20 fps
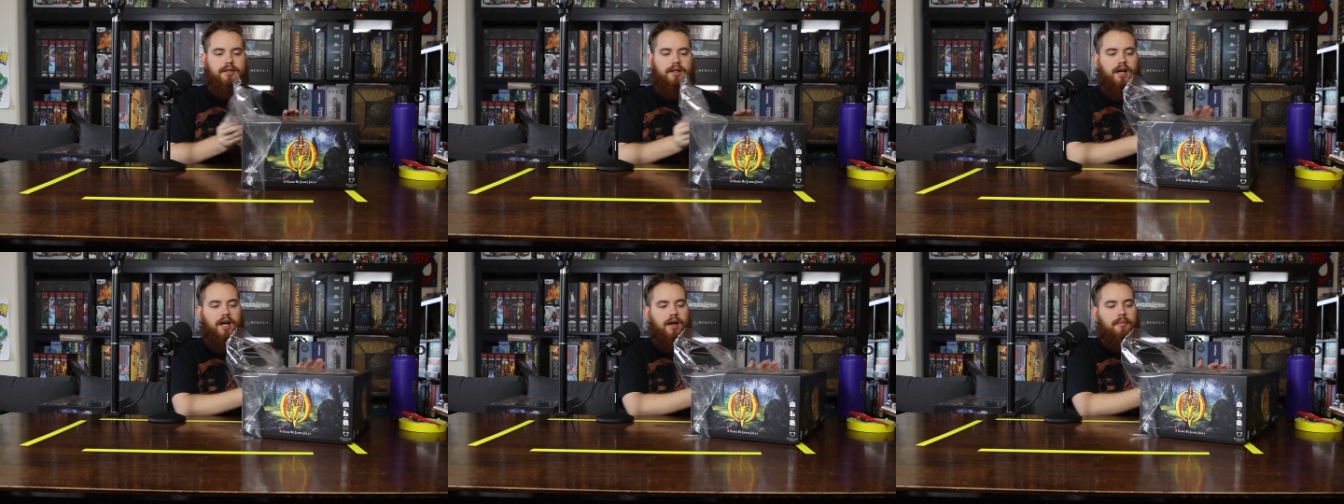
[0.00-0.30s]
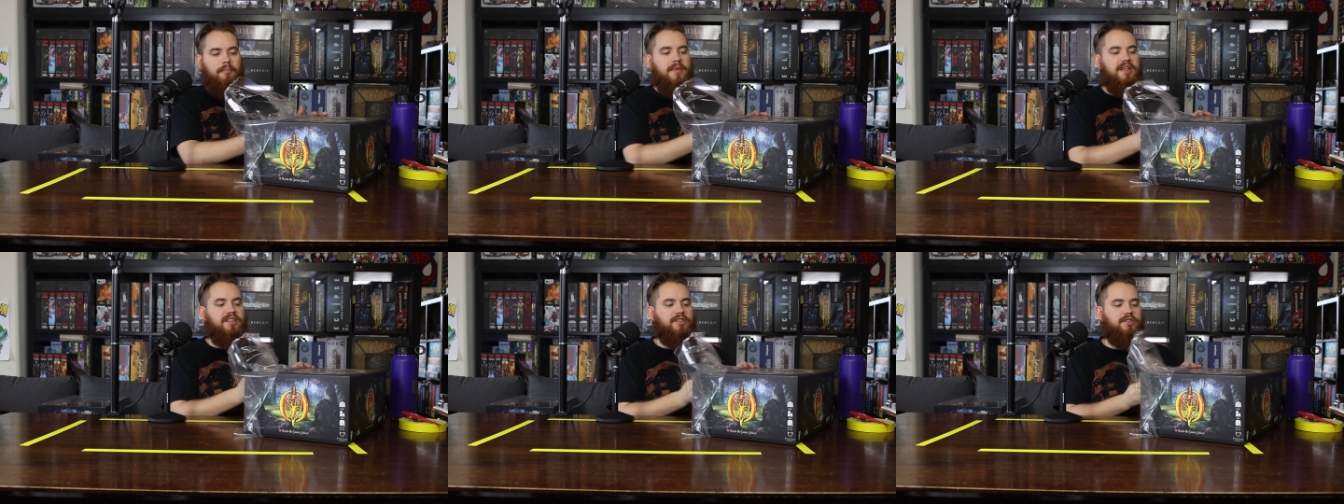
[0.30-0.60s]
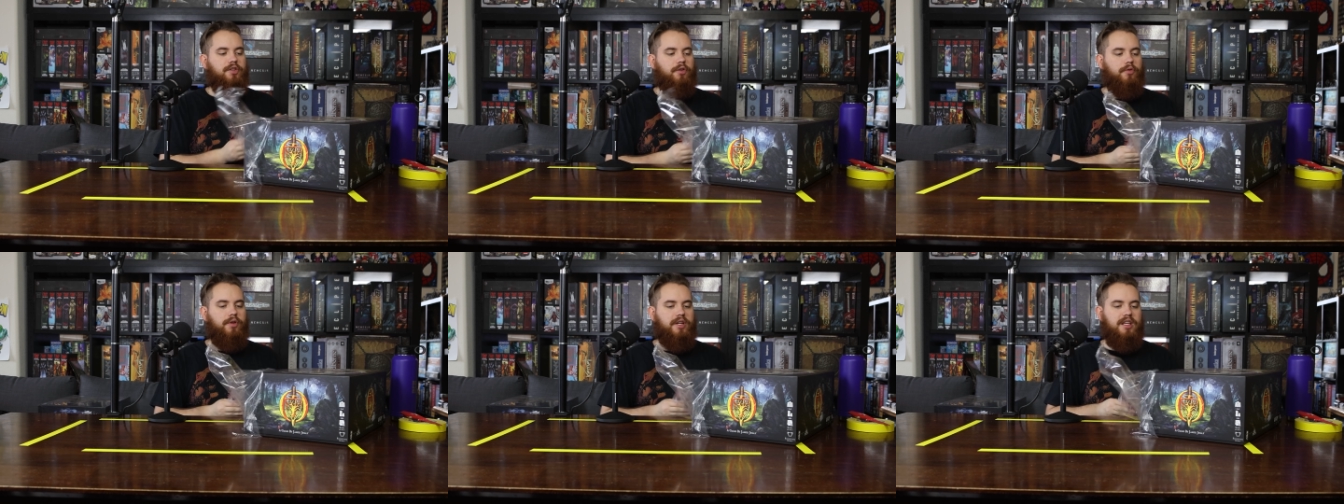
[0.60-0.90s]
uh,
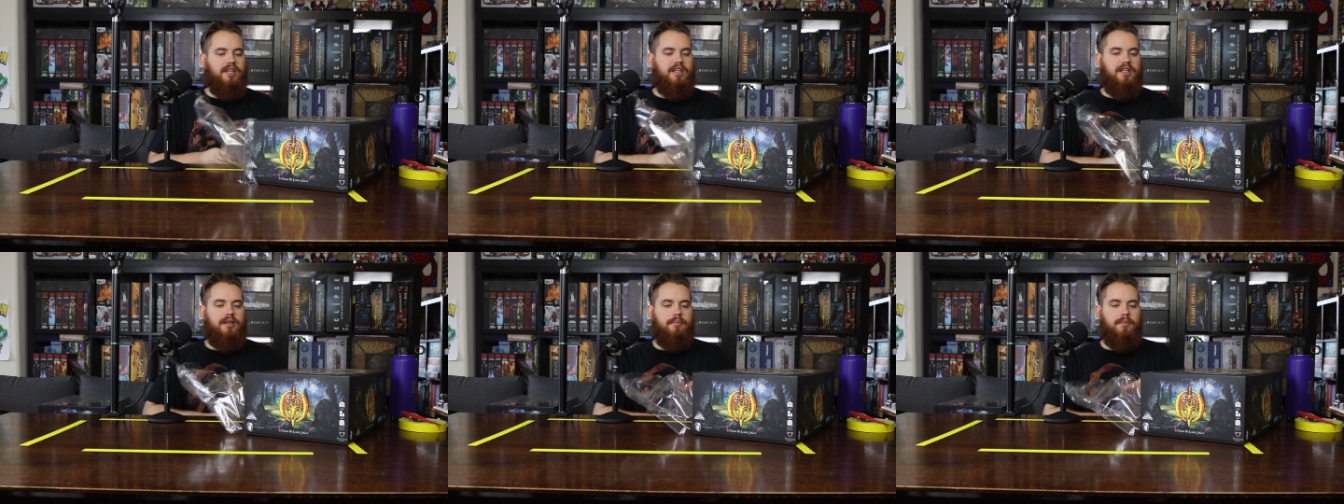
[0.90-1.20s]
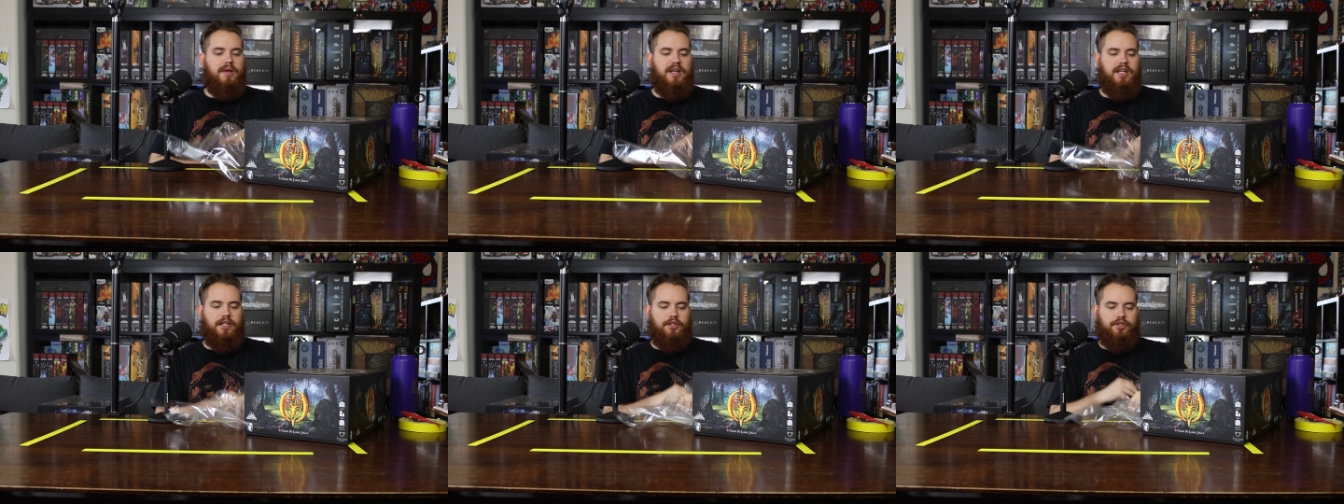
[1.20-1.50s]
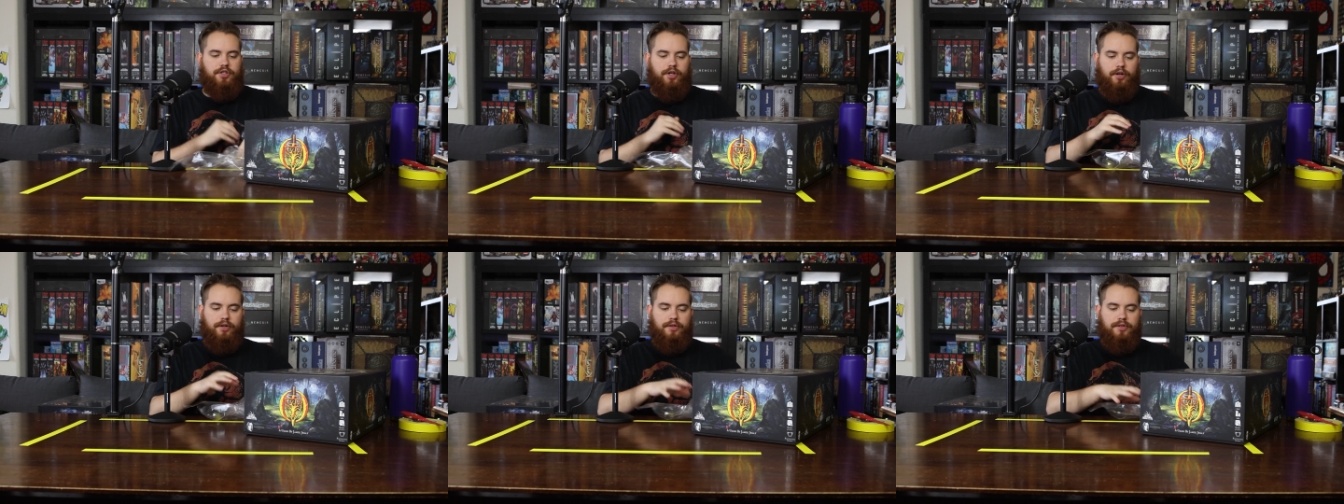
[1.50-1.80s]
mystery
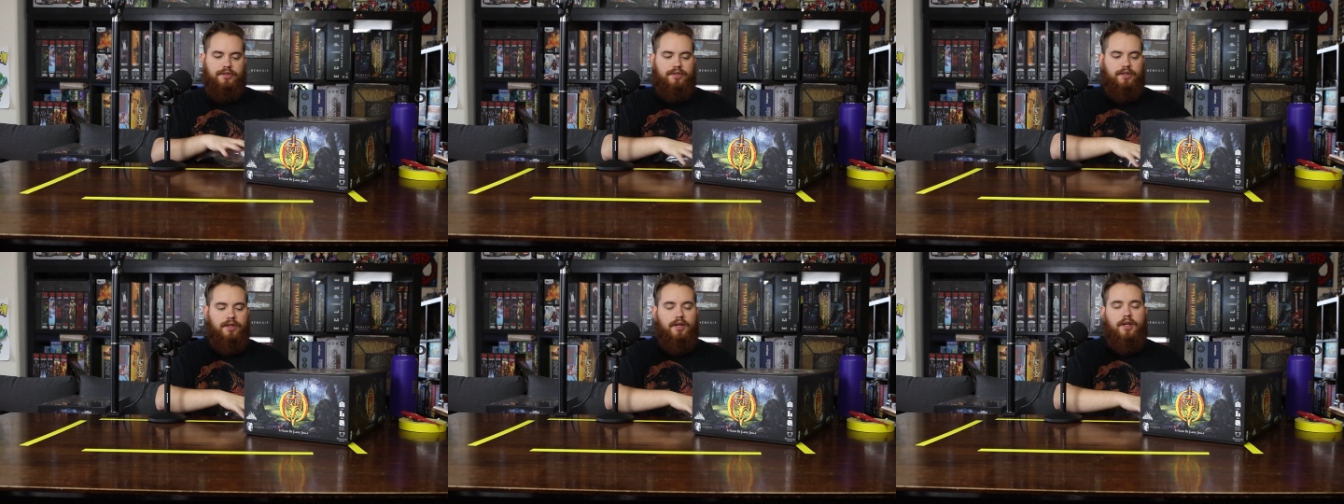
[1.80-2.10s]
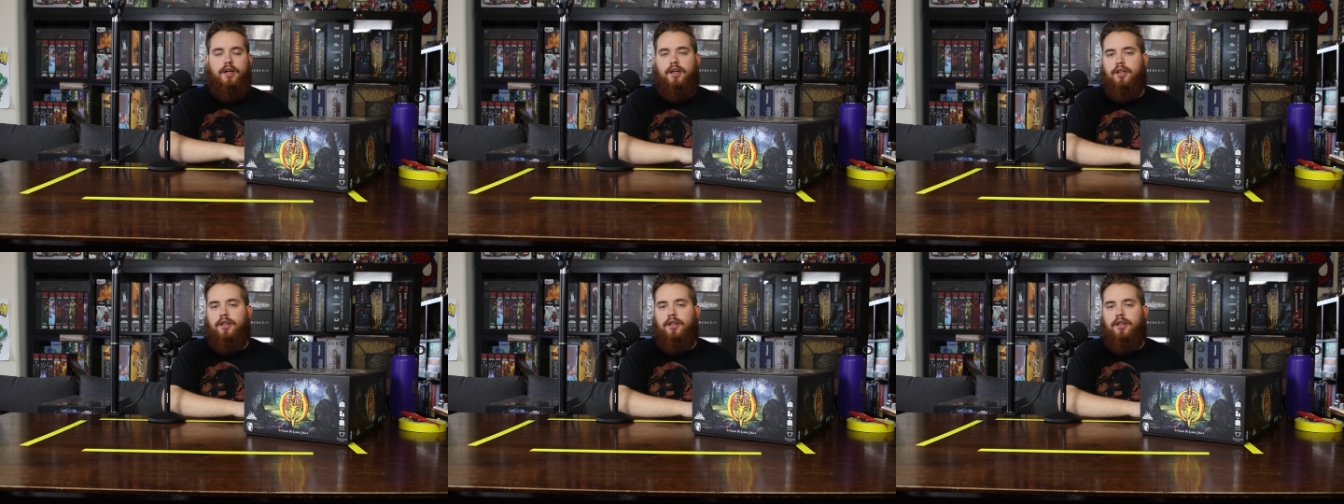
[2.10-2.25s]
miniatures,